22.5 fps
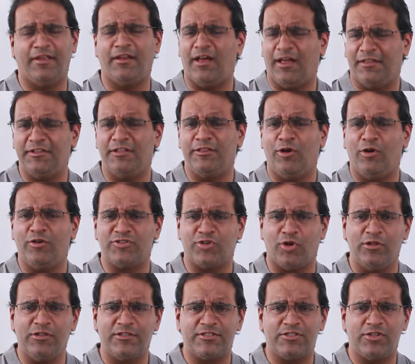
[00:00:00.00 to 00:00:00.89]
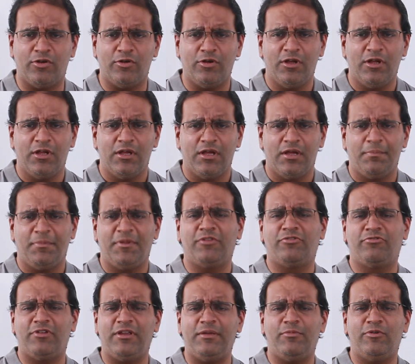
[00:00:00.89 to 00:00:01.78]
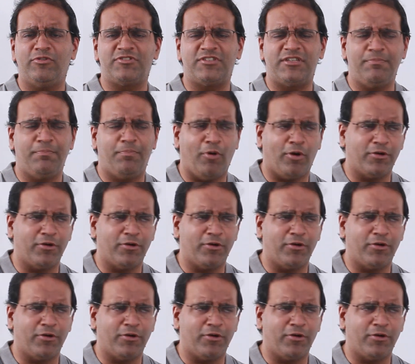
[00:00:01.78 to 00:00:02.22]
There are other laws also, but the three most